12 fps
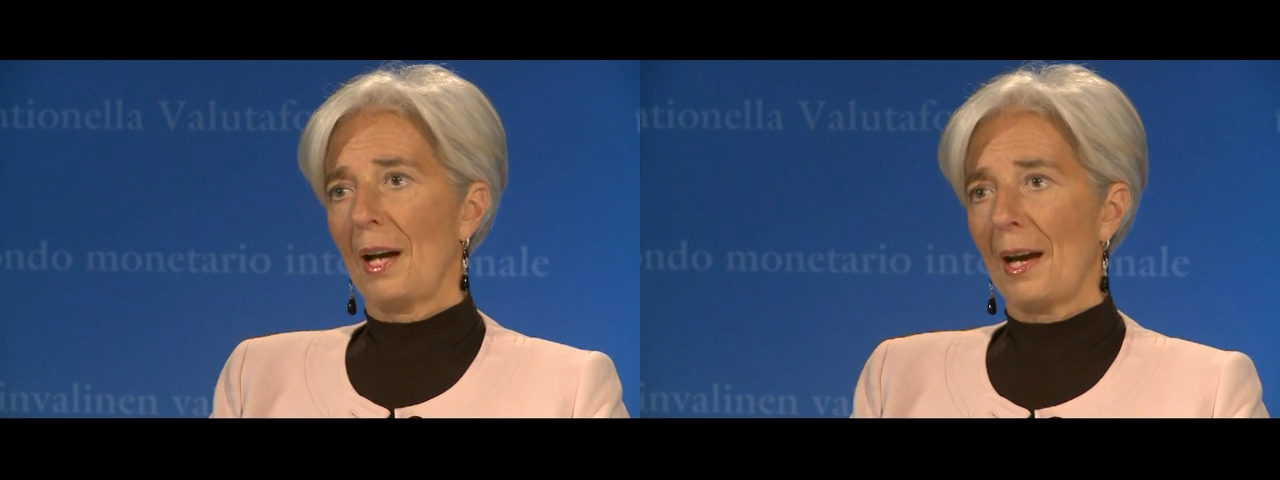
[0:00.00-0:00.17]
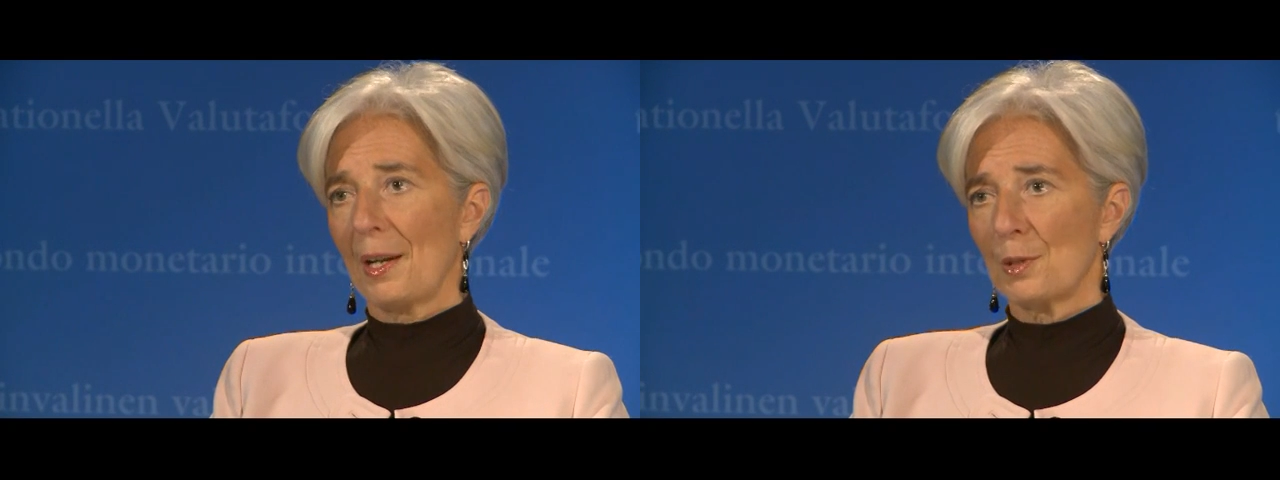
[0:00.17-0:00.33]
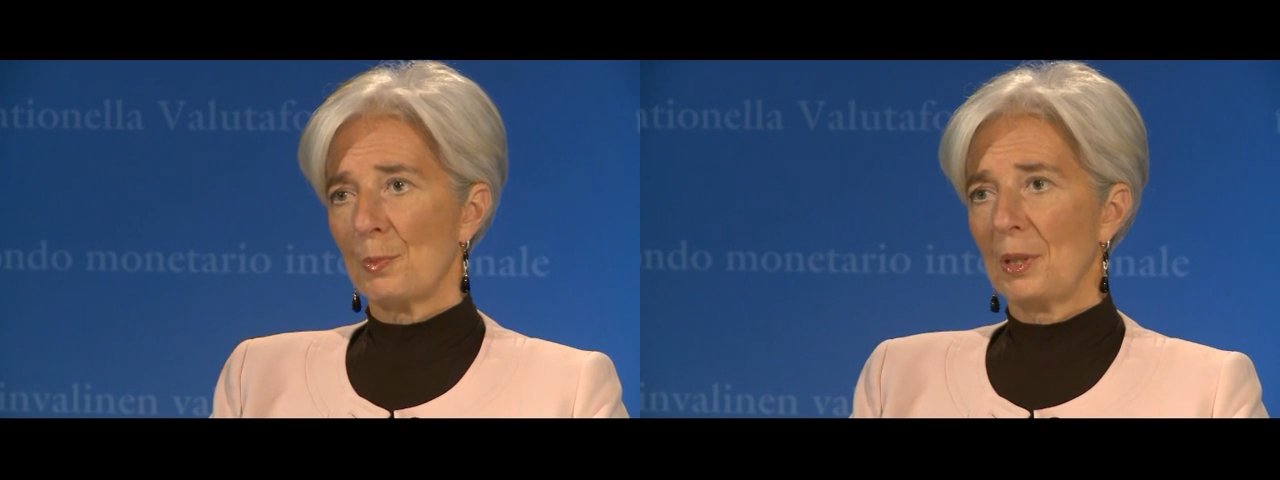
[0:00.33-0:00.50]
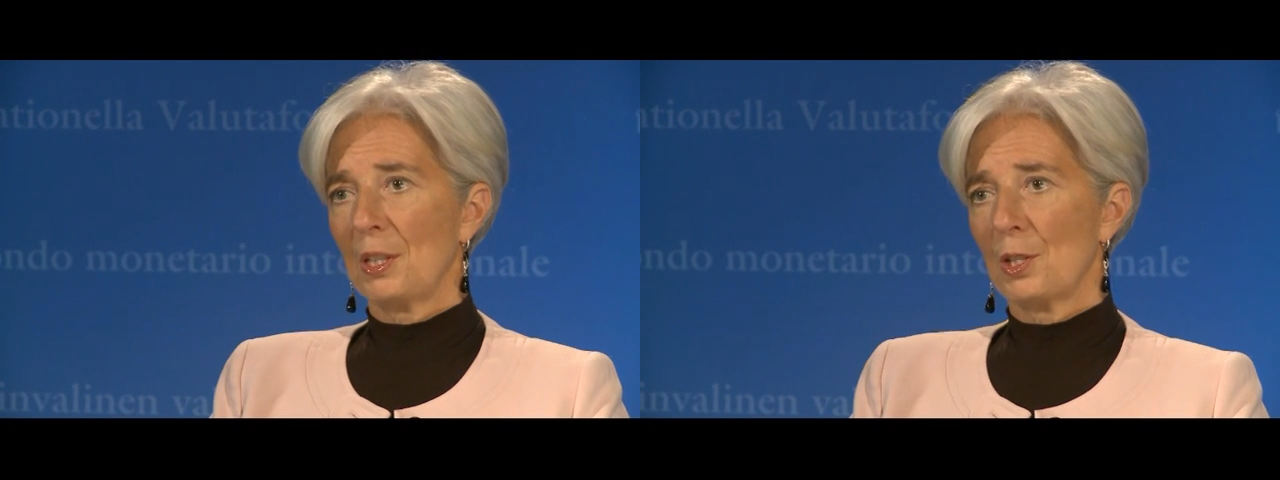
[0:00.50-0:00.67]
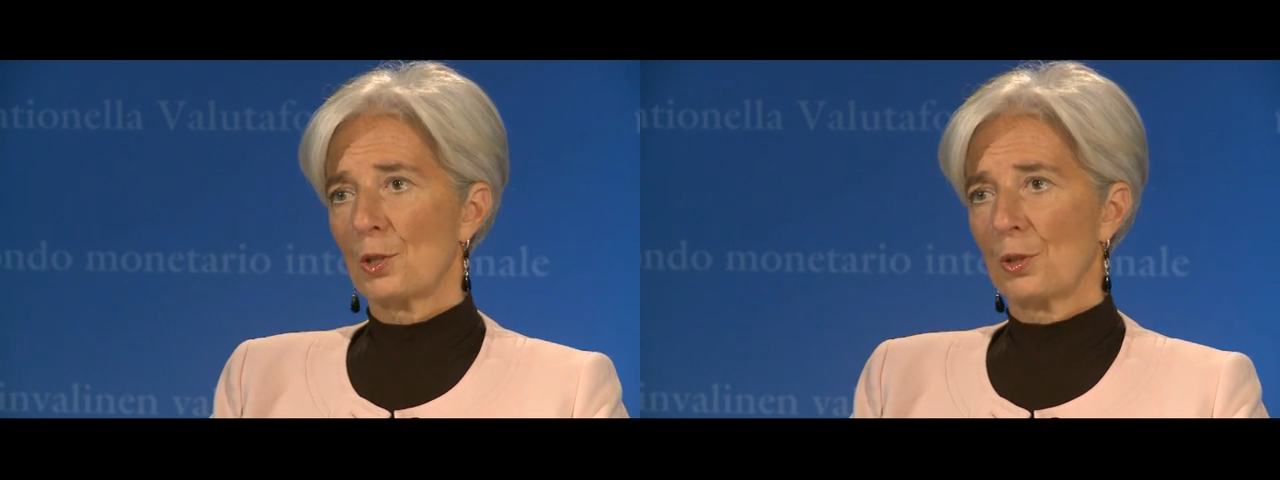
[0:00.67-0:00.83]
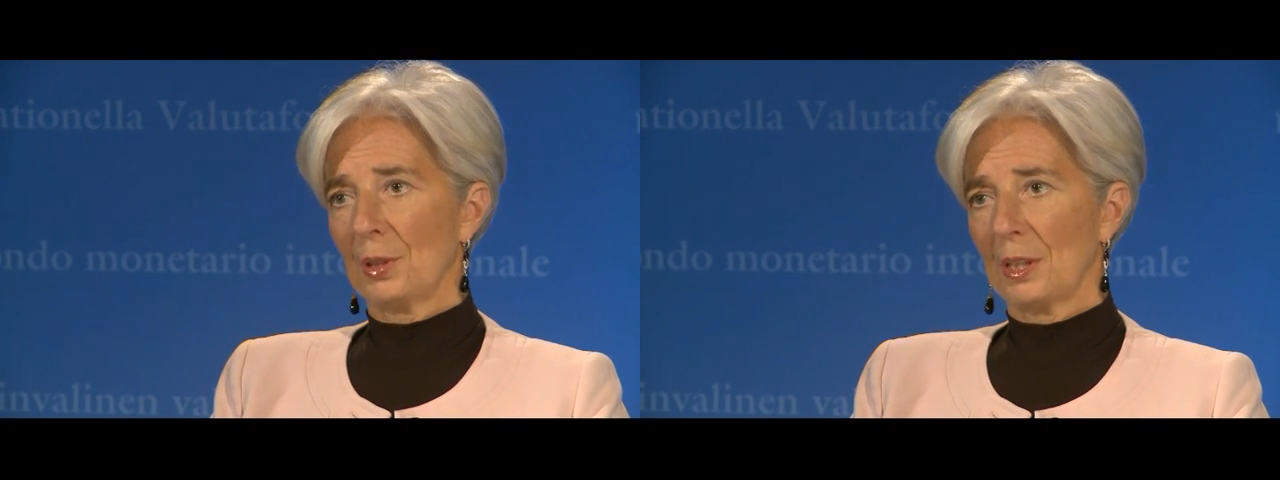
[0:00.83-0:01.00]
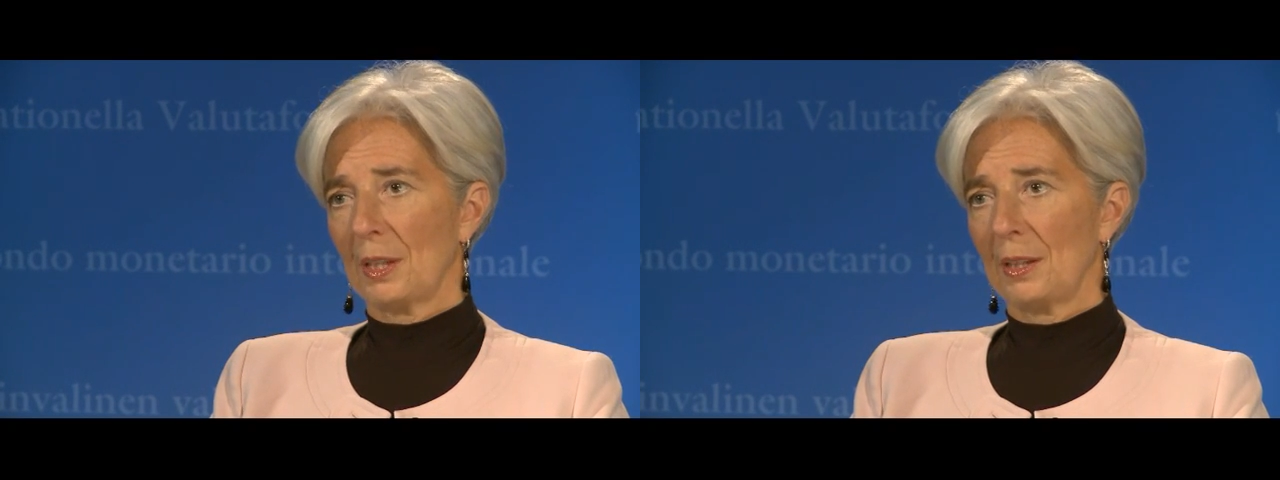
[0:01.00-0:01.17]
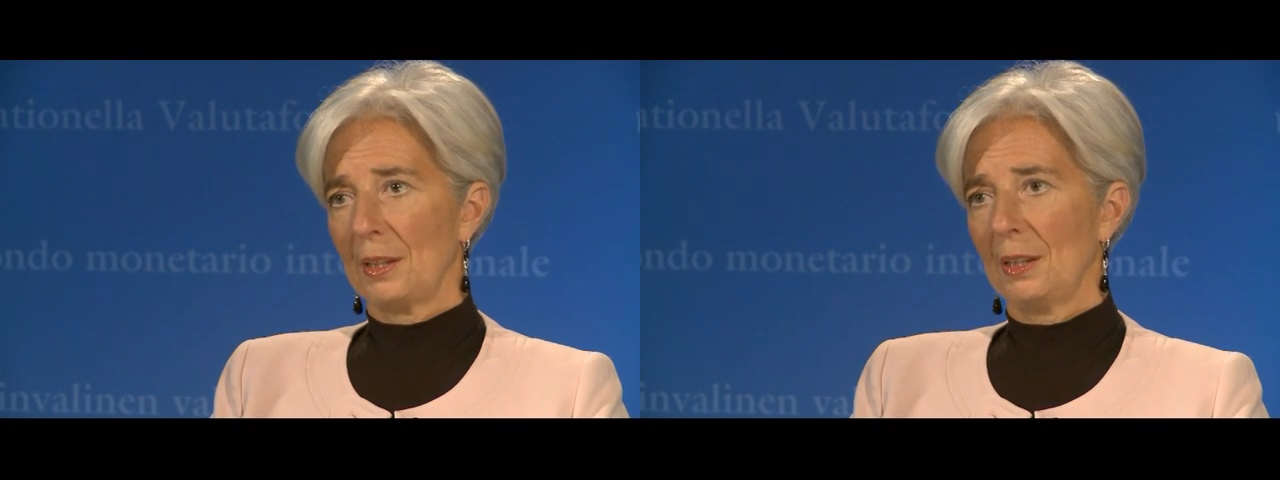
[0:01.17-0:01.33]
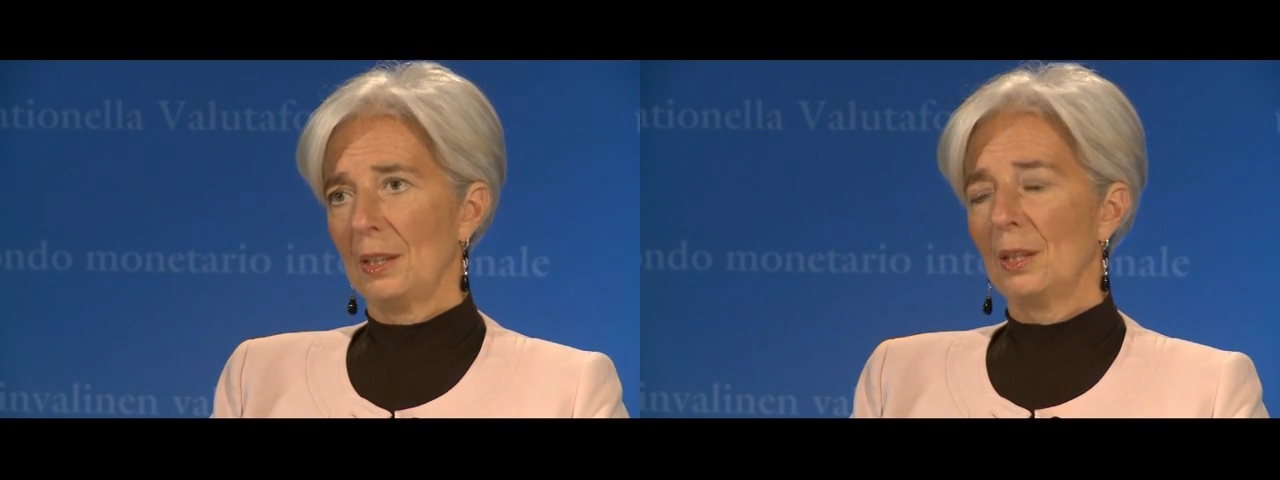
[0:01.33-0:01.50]
has been
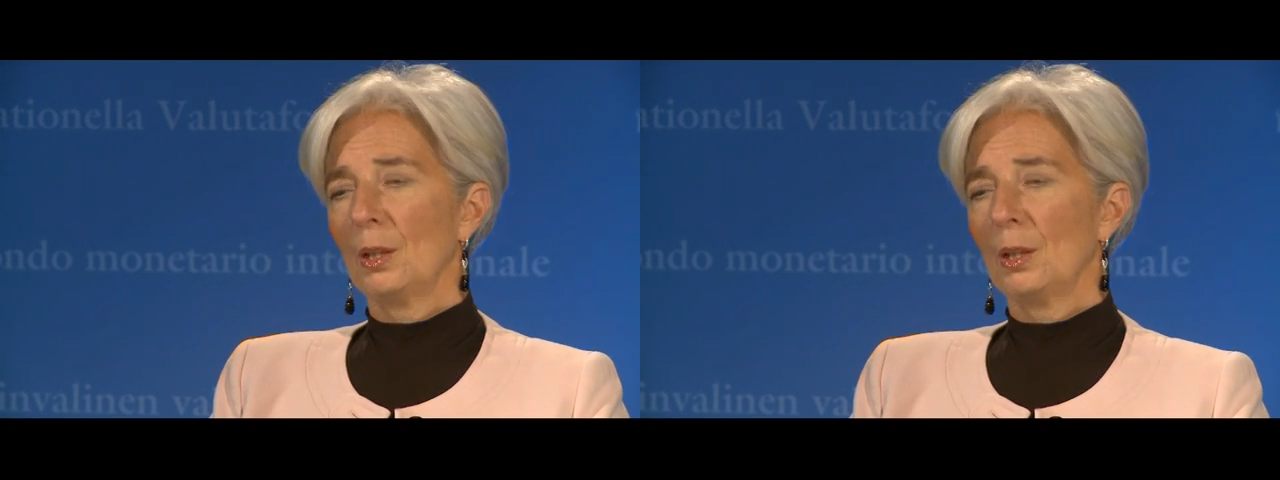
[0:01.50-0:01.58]
historically